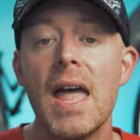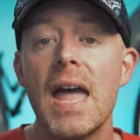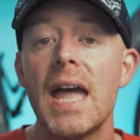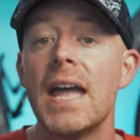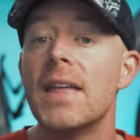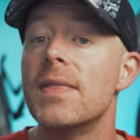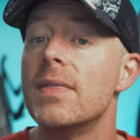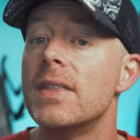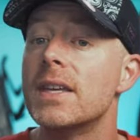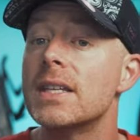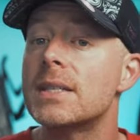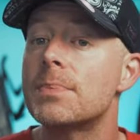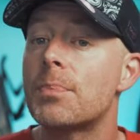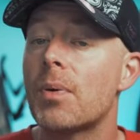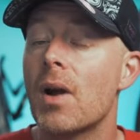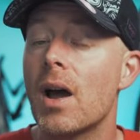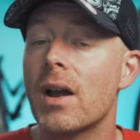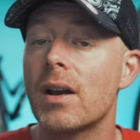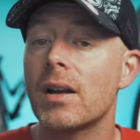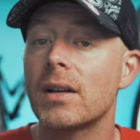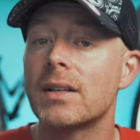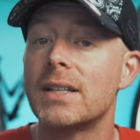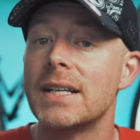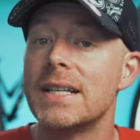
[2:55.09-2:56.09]
And this
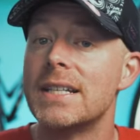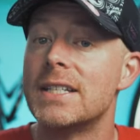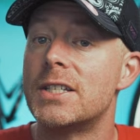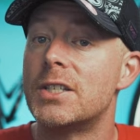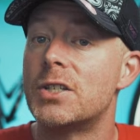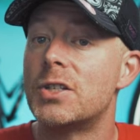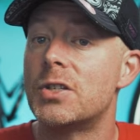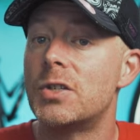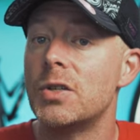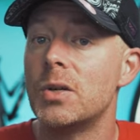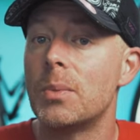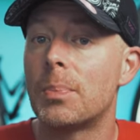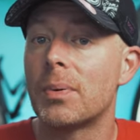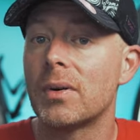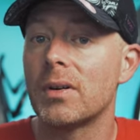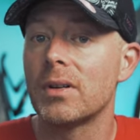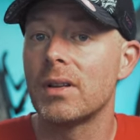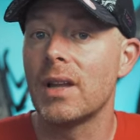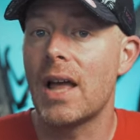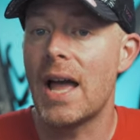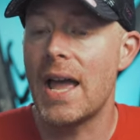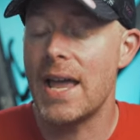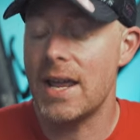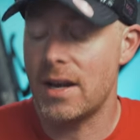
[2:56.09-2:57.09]
product is super
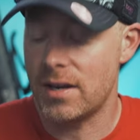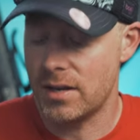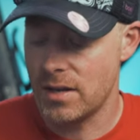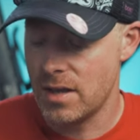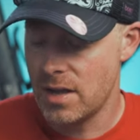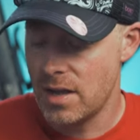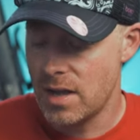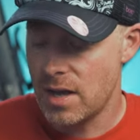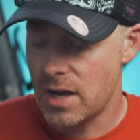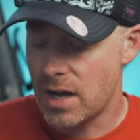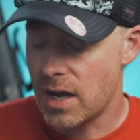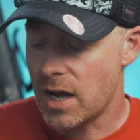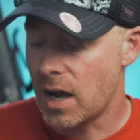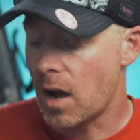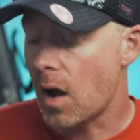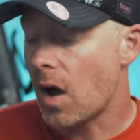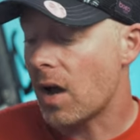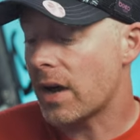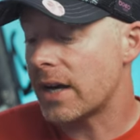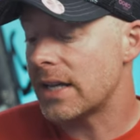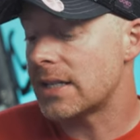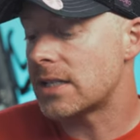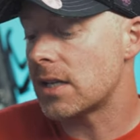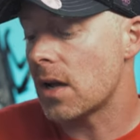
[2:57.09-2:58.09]
light.
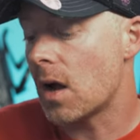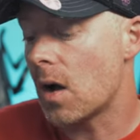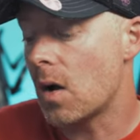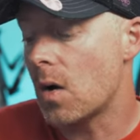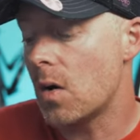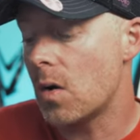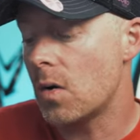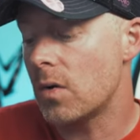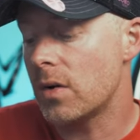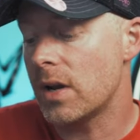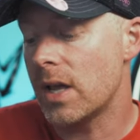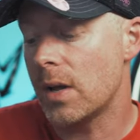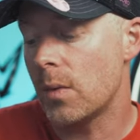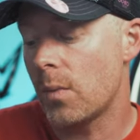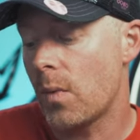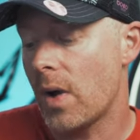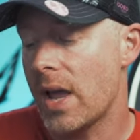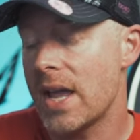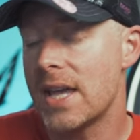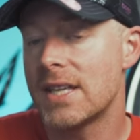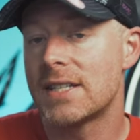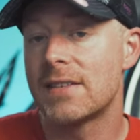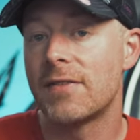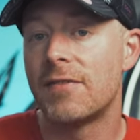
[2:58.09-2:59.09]
On its own, it
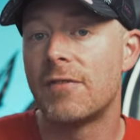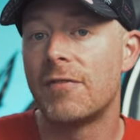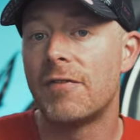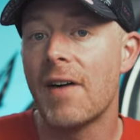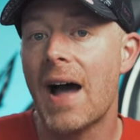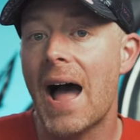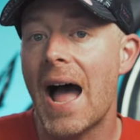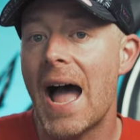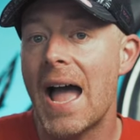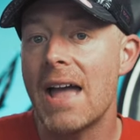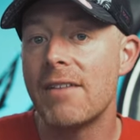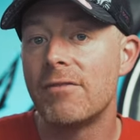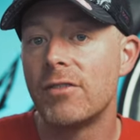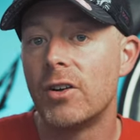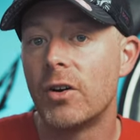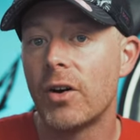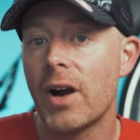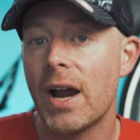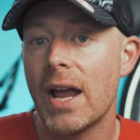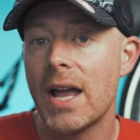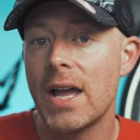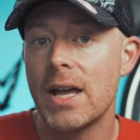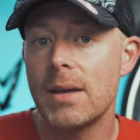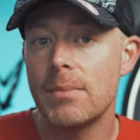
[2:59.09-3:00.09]
weighs 5
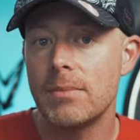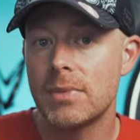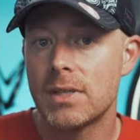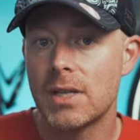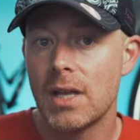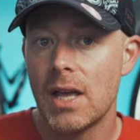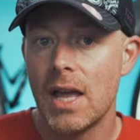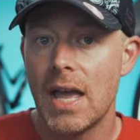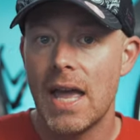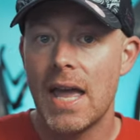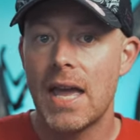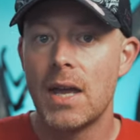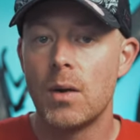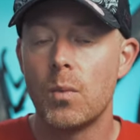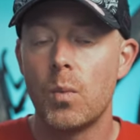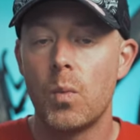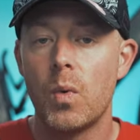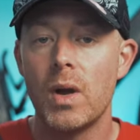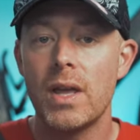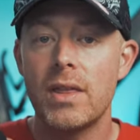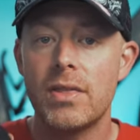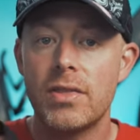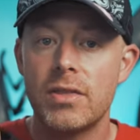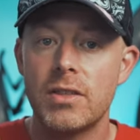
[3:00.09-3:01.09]
grams, and
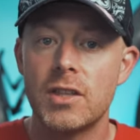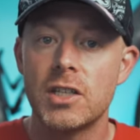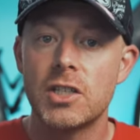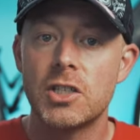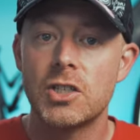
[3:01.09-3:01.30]
with the